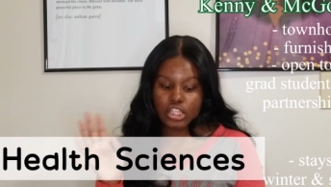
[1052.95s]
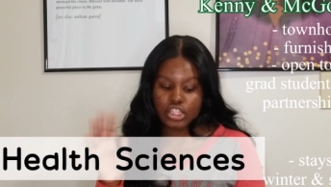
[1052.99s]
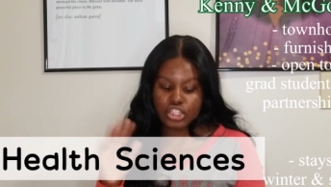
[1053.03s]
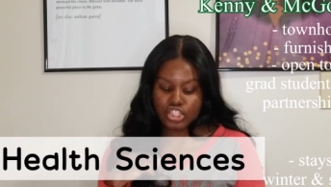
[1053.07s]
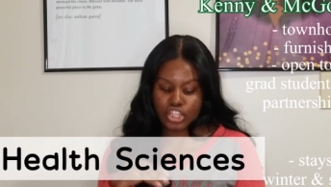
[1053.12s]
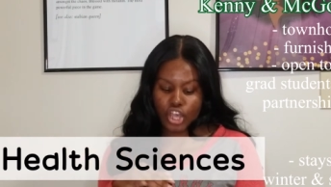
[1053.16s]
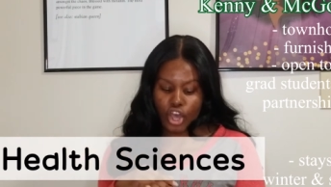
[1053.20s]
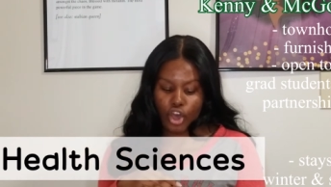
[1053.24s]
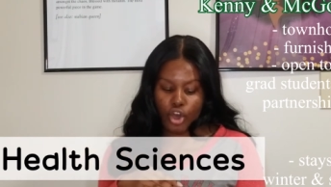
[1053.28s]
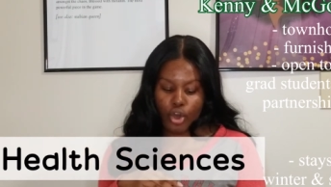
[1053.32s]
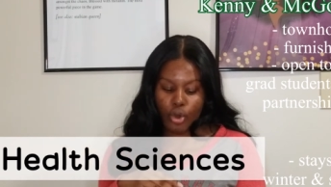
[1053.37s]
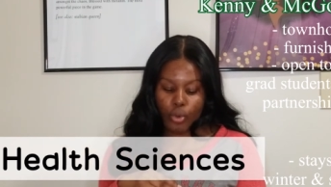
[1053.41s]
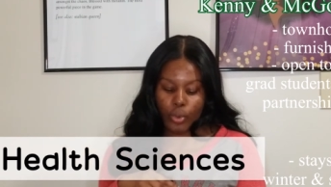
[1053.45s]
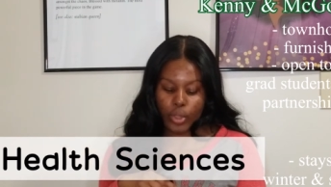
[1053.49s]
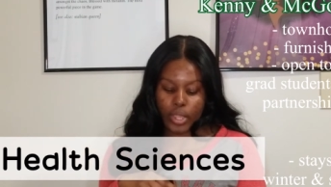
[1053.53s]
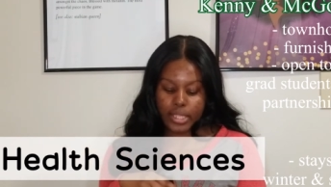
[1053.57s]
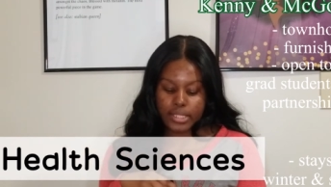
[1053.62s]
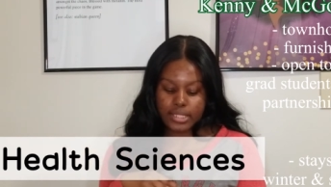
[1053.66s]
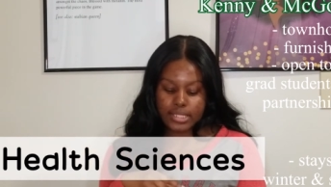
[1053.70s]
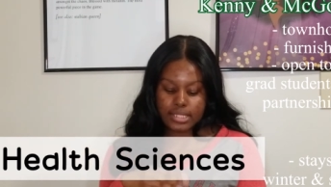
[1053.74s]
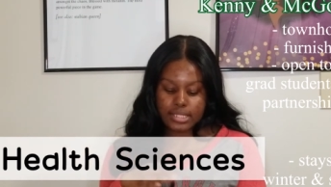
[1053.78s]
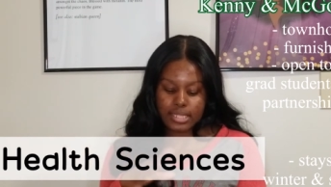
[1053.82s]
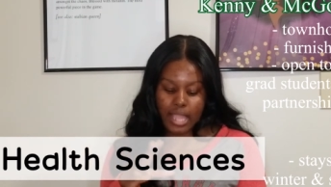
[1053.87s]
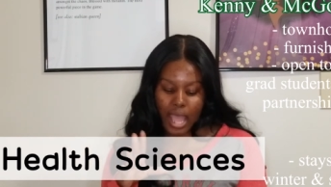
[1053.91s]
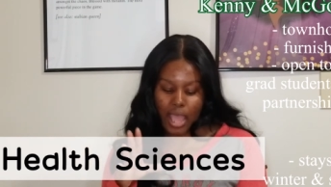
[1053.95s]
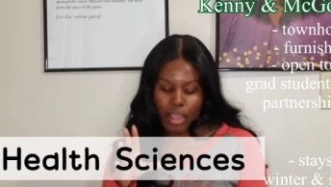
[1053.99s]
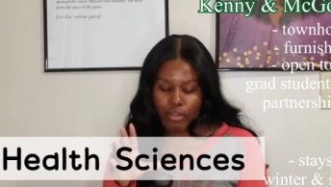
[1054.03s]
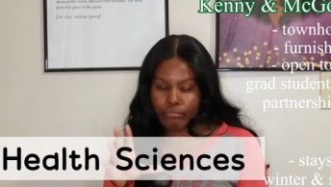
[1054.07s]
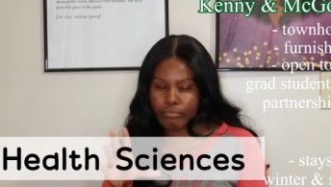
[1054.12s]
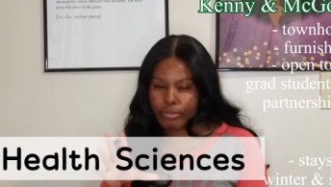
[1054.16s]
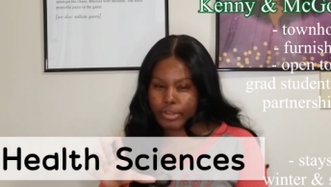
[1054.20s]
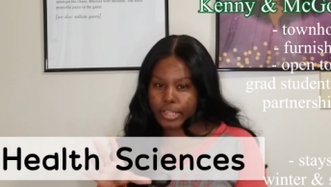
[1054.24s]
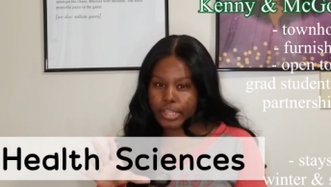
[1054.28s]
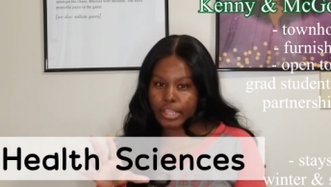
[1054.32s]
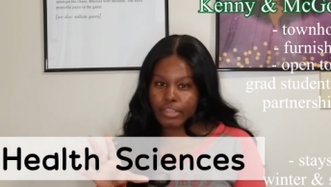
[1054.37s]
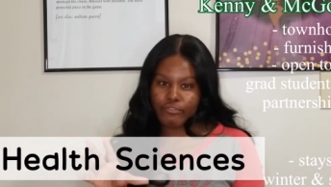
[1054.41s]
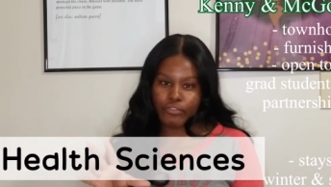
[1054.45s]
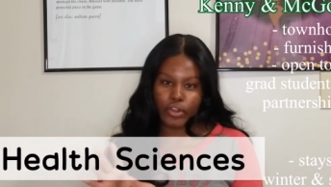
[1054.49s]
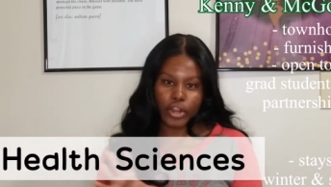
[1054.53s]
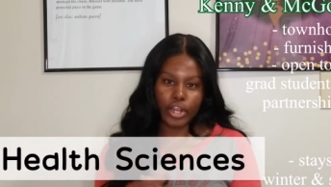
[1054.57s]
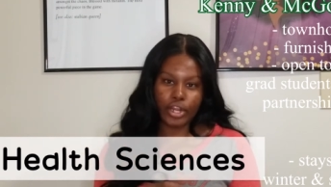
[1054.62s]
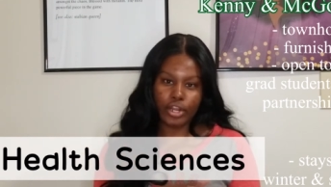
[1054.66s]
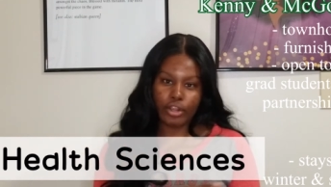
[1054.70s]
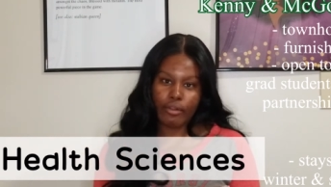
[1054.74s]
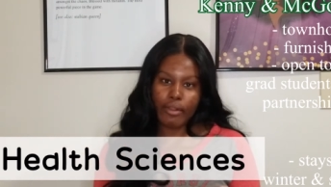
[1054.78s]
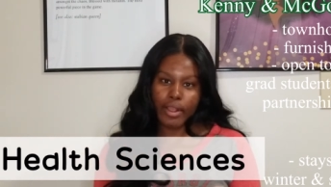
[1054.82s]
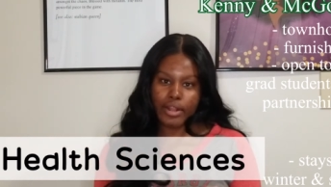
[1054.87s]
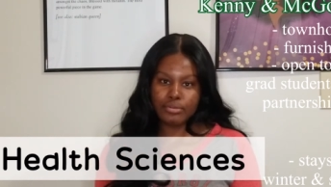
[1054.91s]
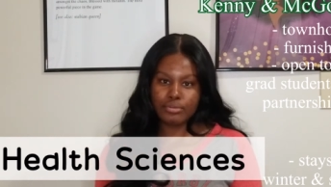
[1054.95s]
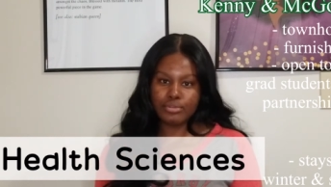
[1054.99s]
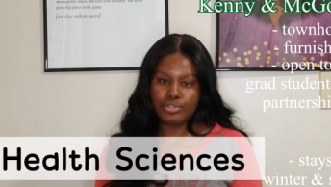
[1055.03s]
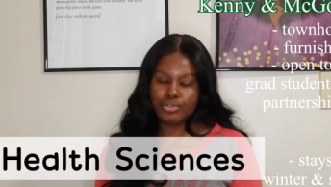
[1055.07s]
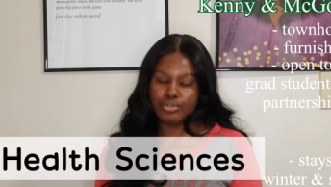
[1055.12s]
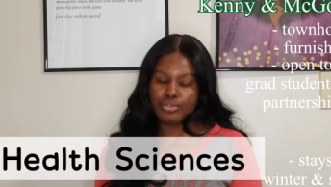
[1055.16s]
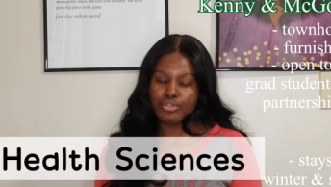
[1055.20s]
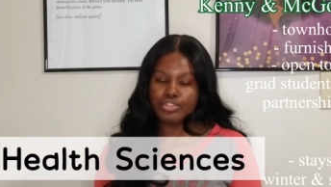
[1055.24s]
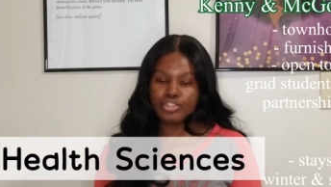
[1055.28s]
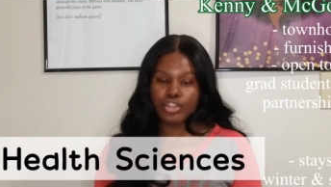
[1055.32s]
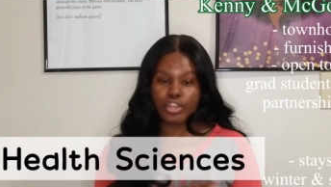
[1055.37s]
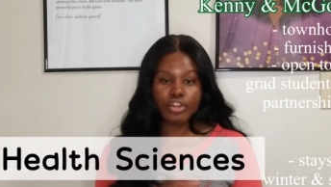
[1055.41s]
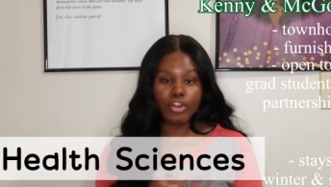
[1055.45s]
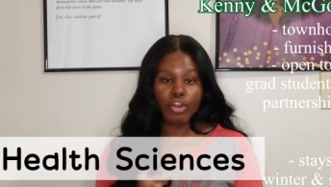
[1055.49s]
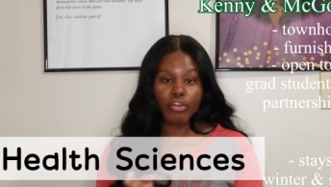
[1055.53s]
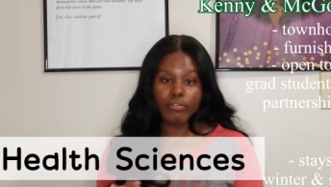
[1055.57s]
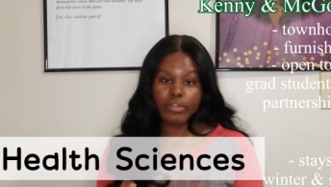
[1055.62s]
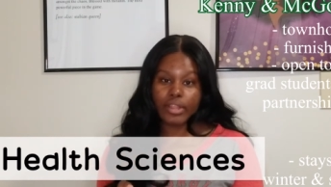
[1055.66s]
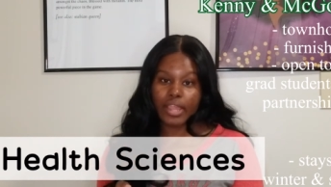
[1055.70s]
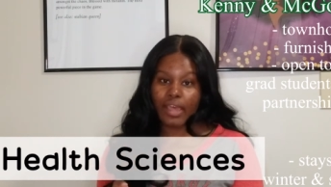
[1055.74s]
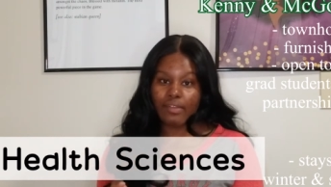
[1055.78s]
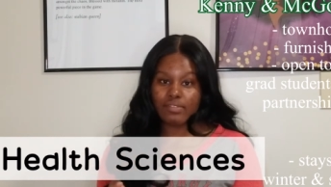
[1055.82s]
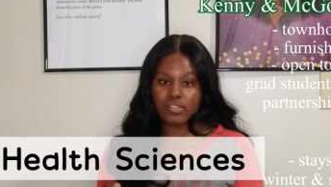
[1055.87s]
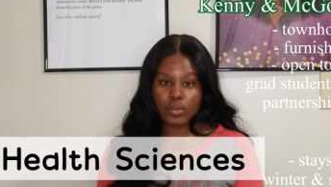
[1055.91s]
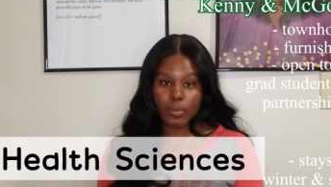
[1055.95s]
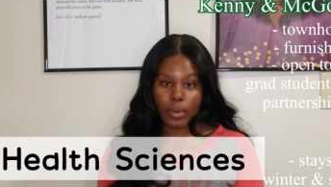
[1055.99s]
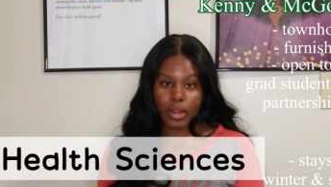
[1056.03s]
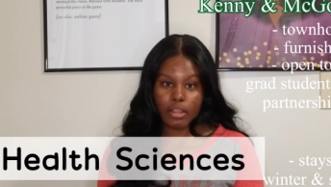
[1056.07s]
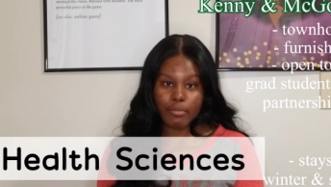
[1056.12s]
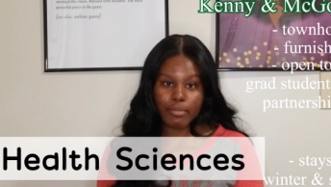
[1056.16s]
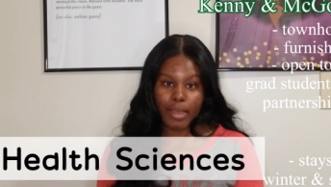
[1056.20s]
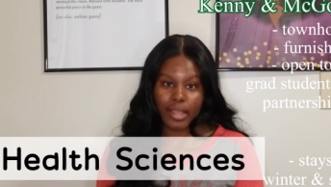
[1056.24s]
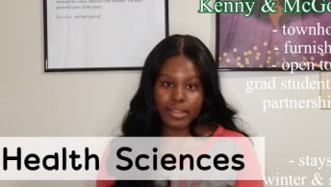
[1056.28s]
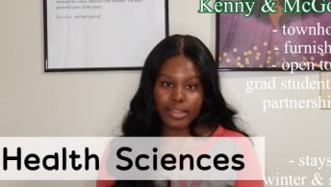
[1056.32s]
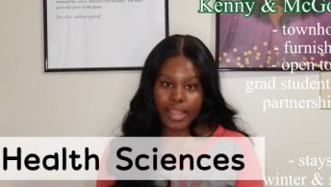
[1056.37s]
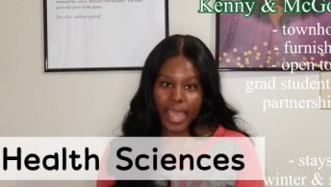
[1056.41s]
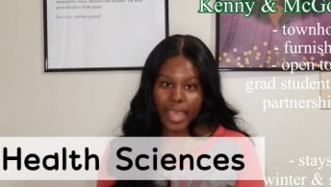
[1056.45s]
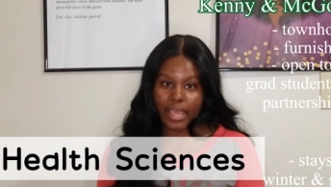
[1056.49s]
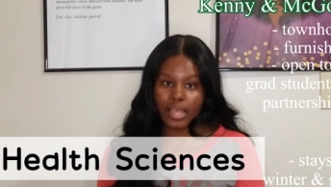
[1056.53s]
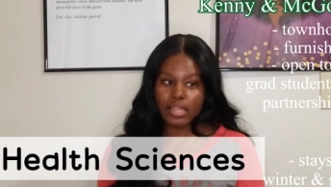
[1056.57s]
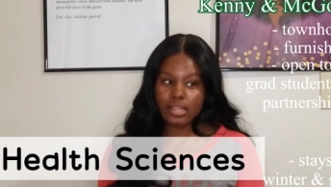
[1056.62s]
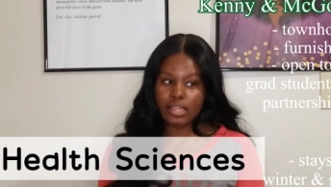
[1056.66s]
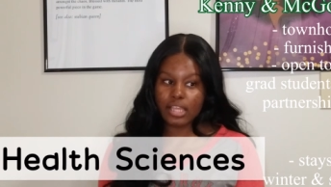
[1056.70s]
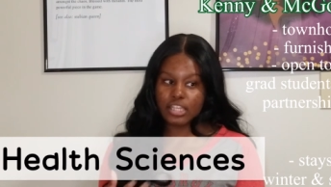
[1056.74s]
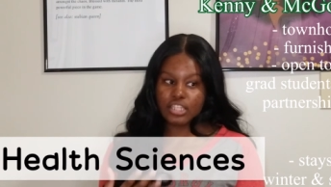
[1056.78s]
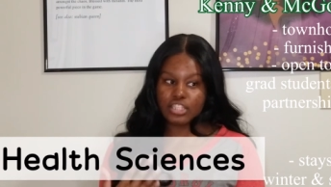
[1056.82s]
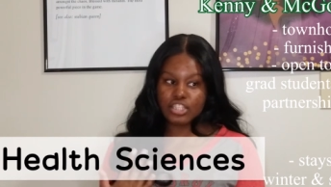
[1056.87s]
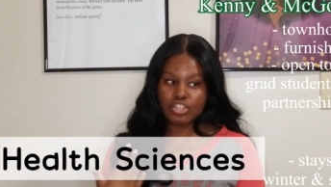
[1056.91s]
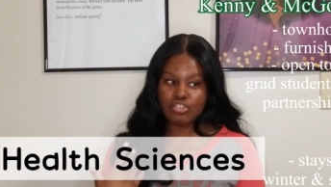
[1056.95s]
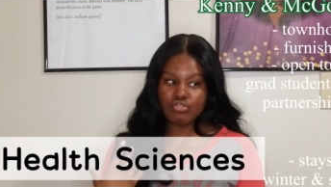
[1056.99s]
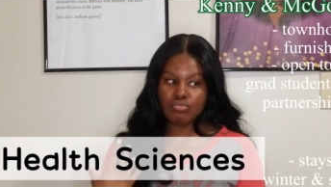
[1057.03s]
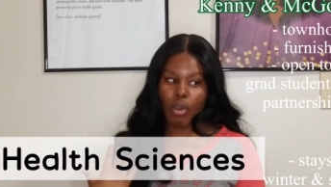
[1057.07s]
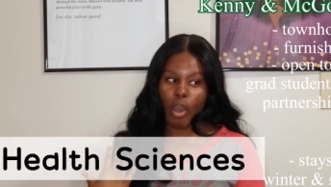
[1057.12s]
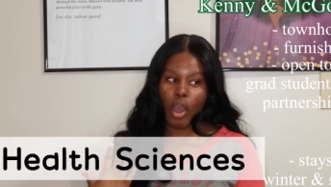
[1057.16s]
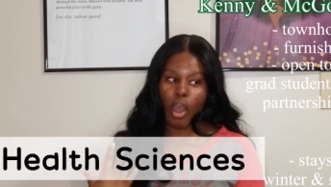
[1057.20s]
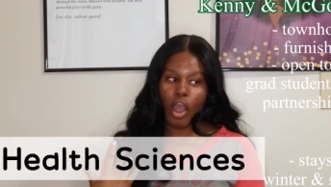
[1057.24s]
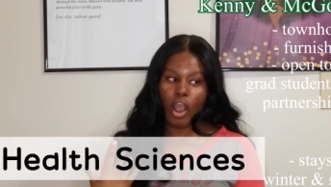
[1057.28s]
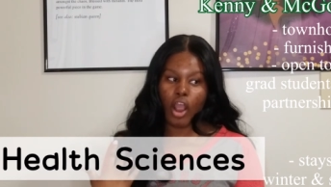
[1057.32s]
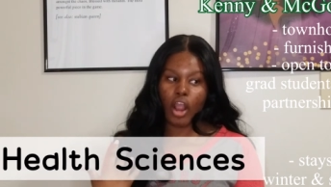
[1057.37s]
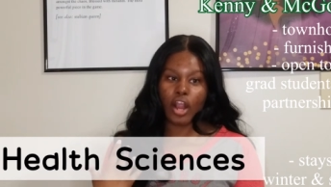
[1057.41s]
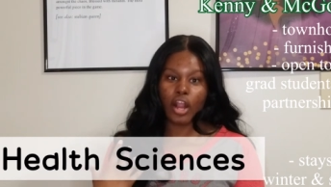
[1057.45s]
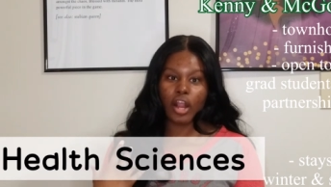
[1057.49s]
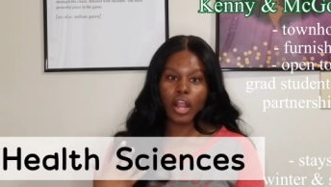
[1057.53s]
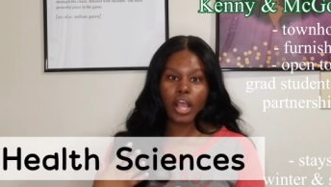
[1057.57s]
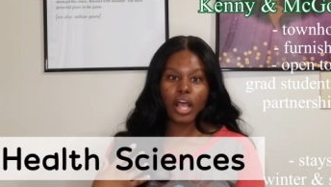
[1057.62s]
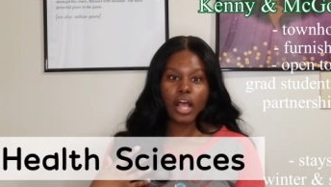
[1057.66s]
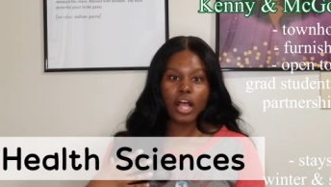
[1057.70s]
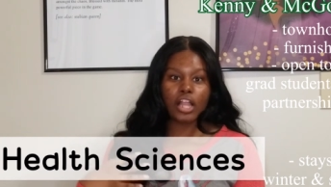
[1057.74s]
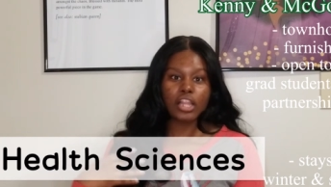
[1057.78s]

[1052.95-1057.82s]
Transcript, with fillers: So it's not really for undergraduate students, so you don't really have to worry about that unless you are